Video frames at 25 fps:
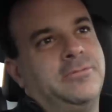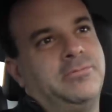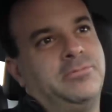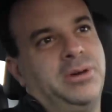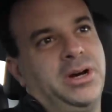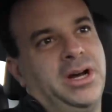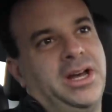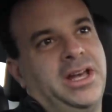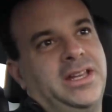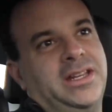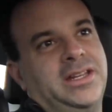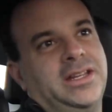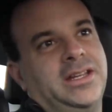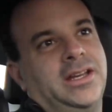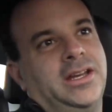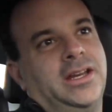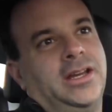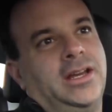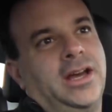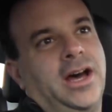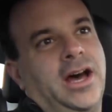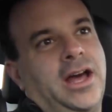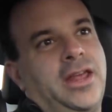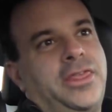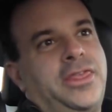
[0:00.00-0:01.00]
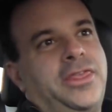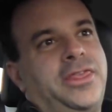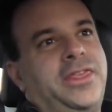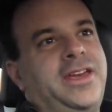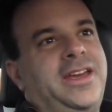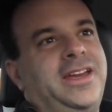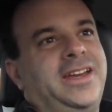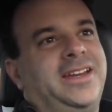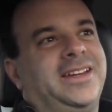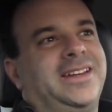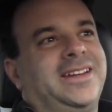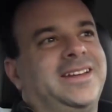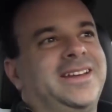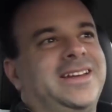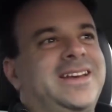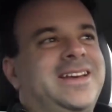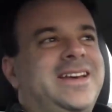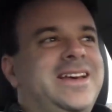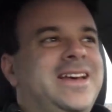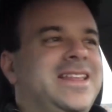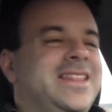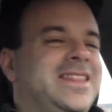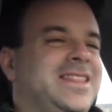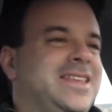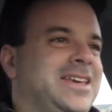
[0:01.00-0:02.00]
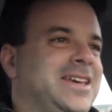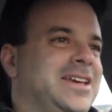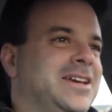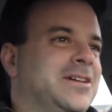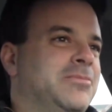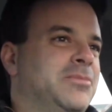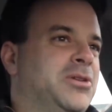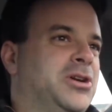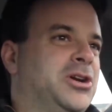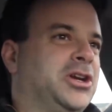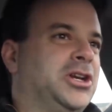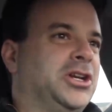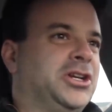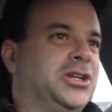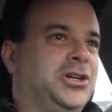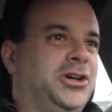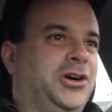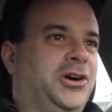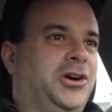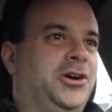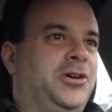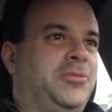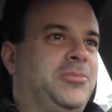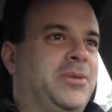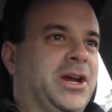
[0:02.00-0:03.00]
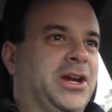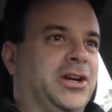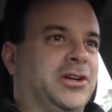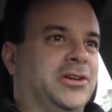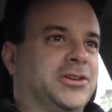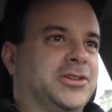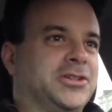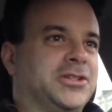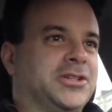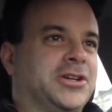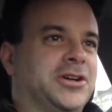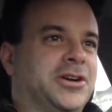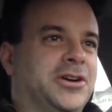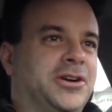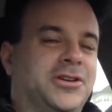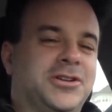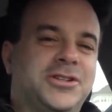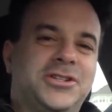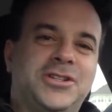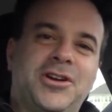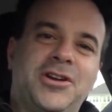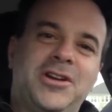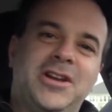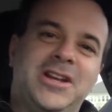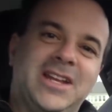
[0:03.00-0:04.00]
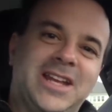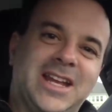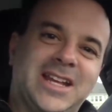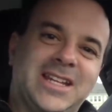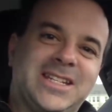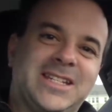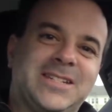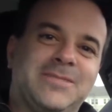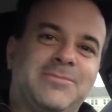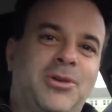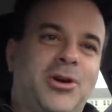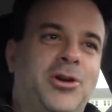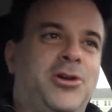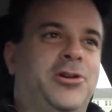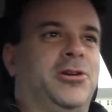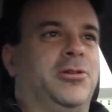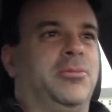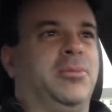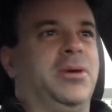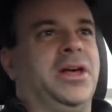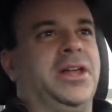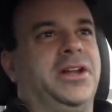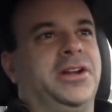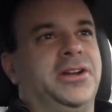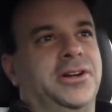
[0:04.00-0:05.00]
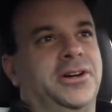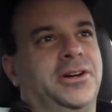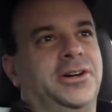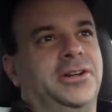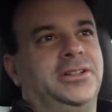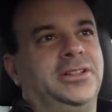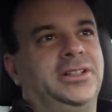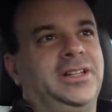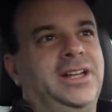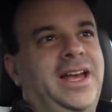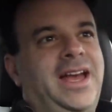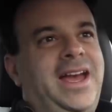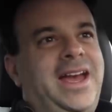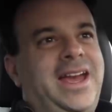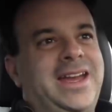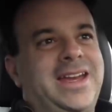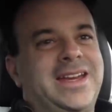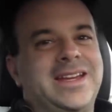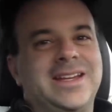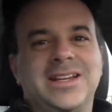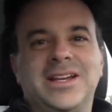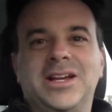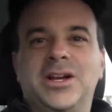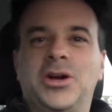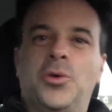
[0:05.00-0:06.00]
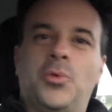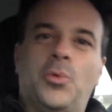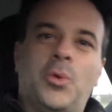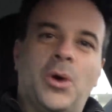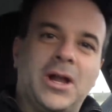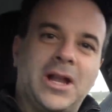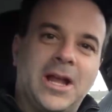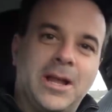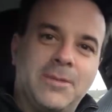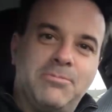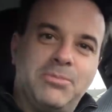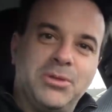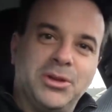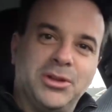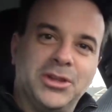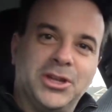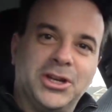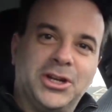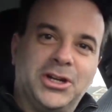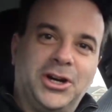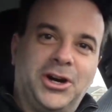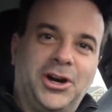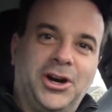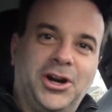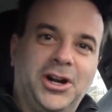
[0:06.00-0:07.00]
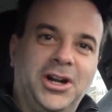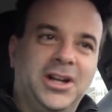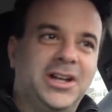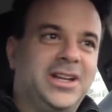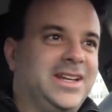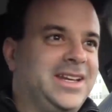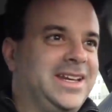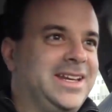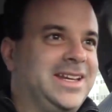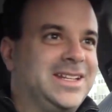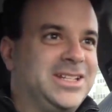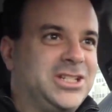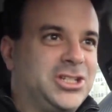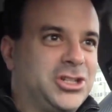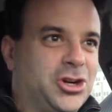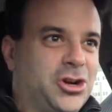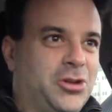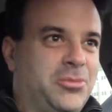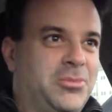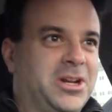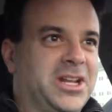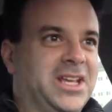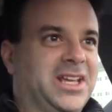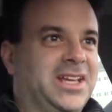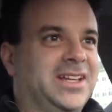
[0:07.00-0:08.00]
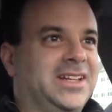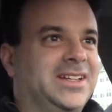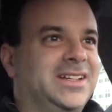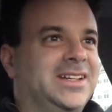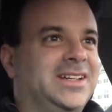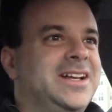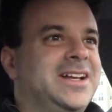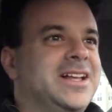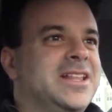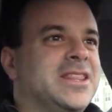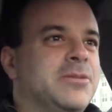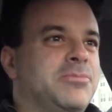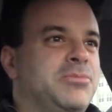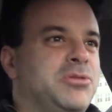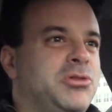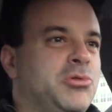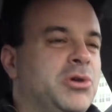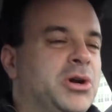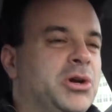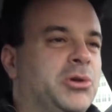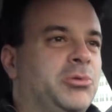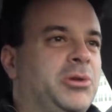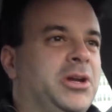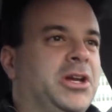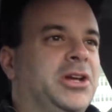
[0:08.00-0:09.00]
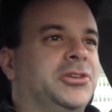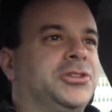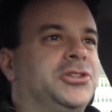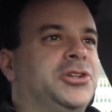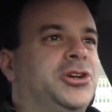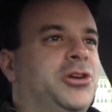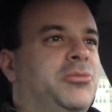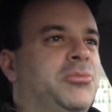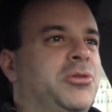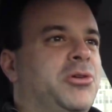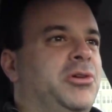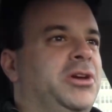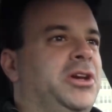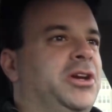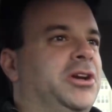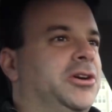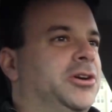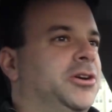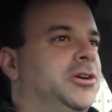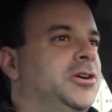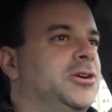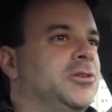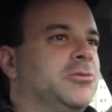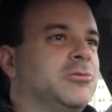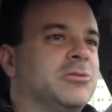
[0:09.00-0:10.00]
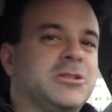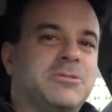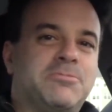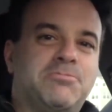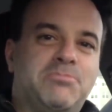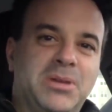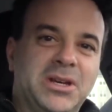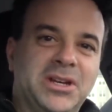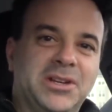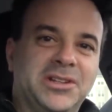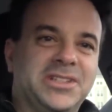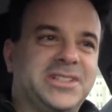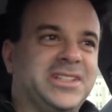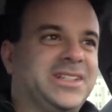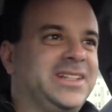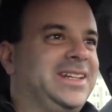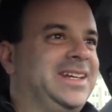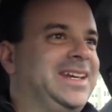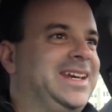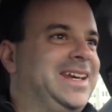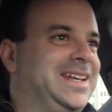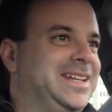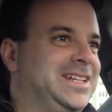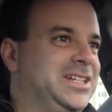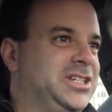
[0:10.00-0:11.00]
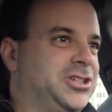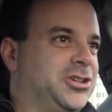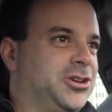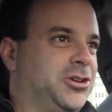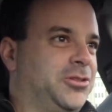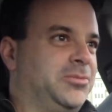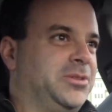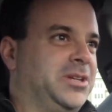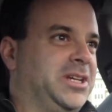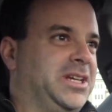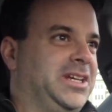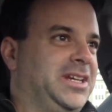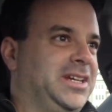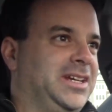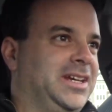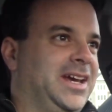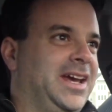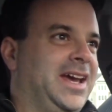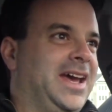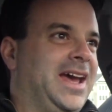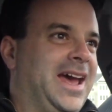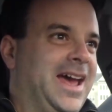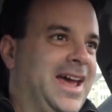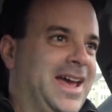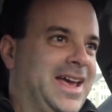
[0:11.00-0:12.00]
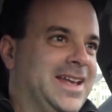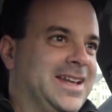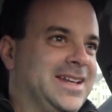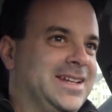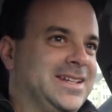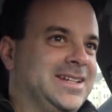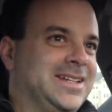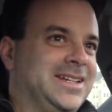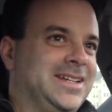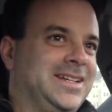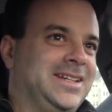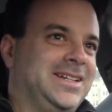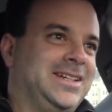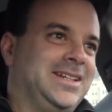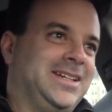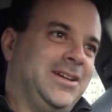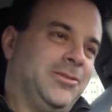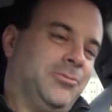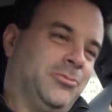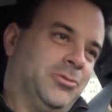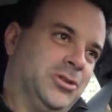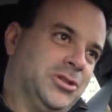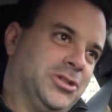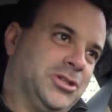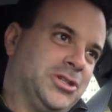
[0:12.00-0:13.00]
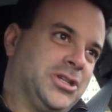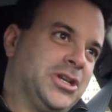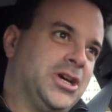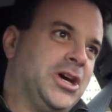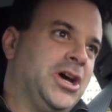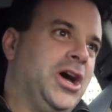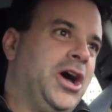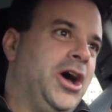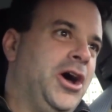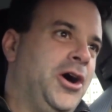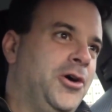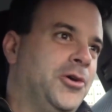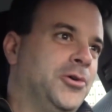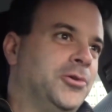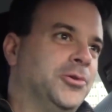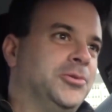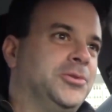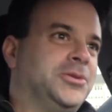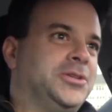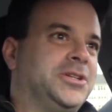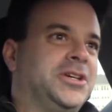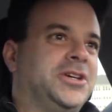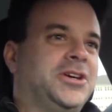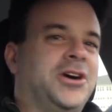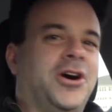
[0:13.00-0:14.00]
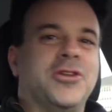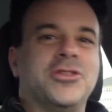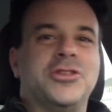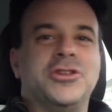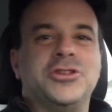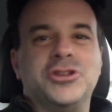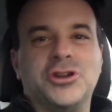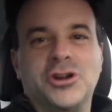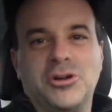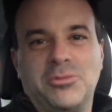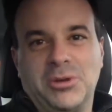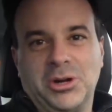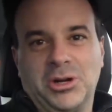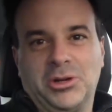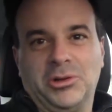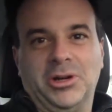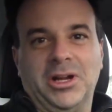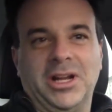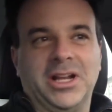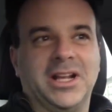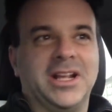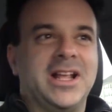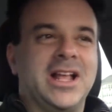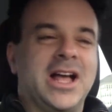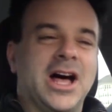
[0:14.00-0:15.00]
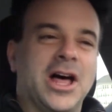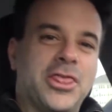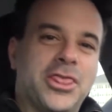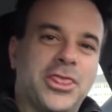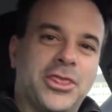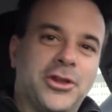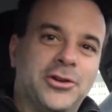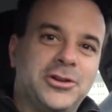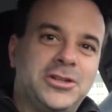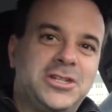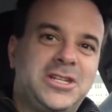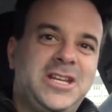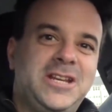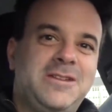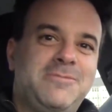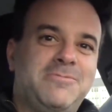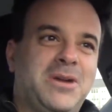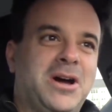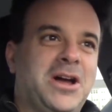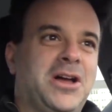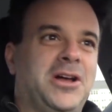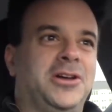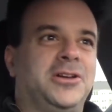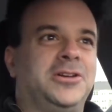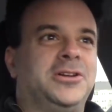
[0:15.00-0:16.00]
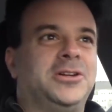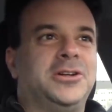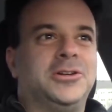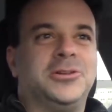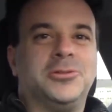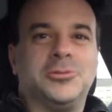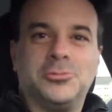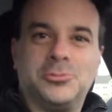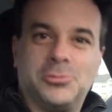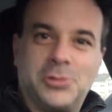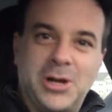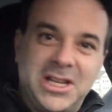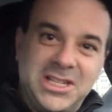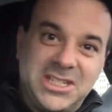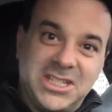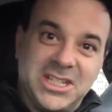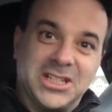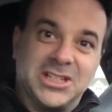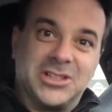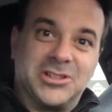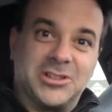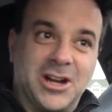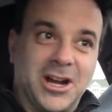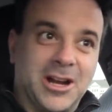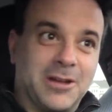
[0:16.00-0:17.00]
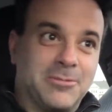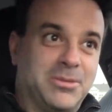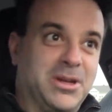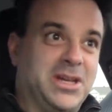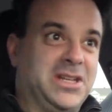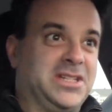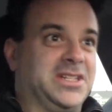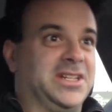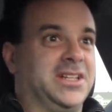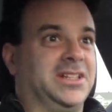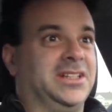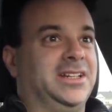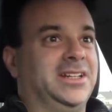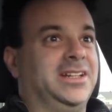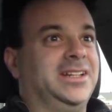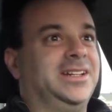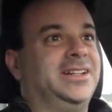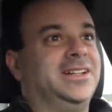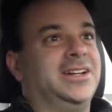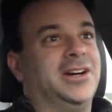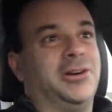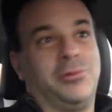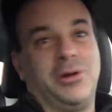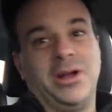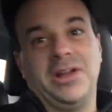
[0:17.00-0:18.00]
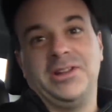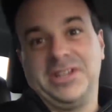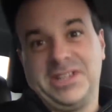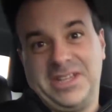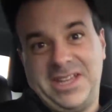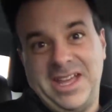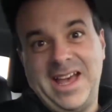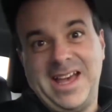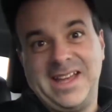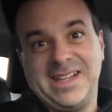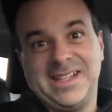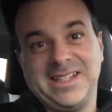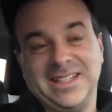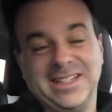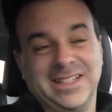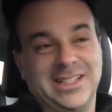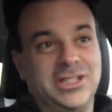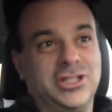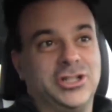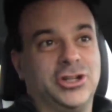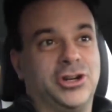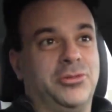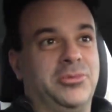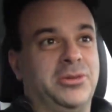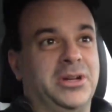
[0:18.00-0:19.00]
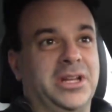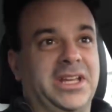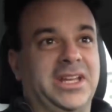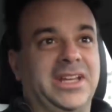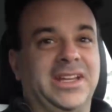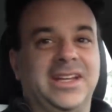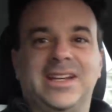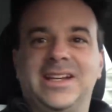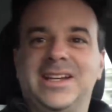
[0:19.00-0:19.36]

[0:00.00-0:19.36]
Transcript: But I think the American car makers are starting to get smarter about it all. Hey, why not build the car in Germany? The Buick Regal Turbo here was built in Germany, and it was honed on the Nürburgring, a 13-mile racing track, basically, around a castle in Germany.